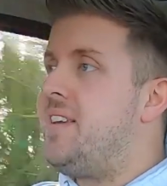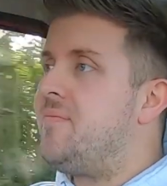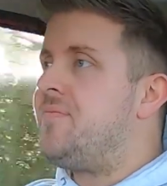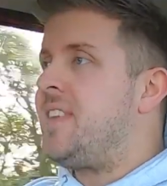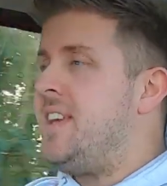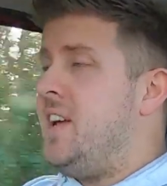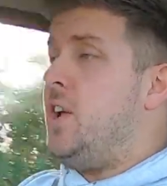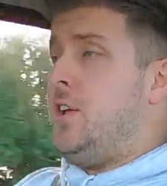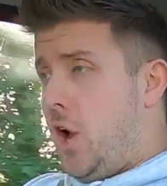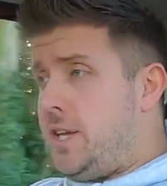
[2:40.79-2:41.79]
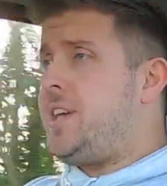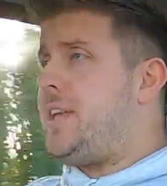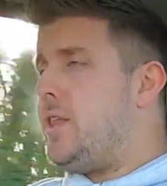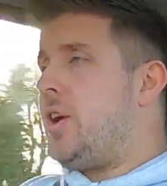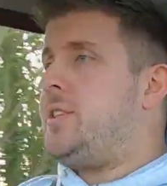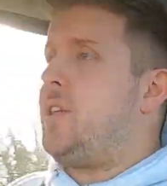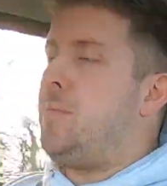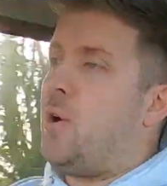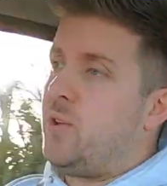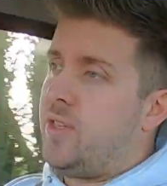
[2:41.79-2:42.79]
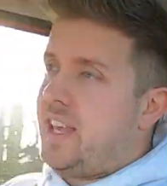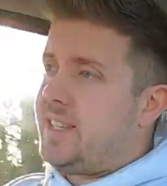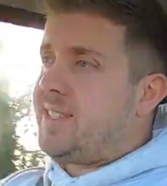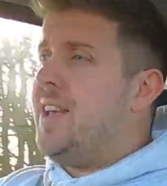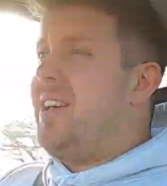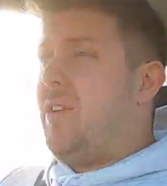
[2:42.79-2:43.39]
1990 model this.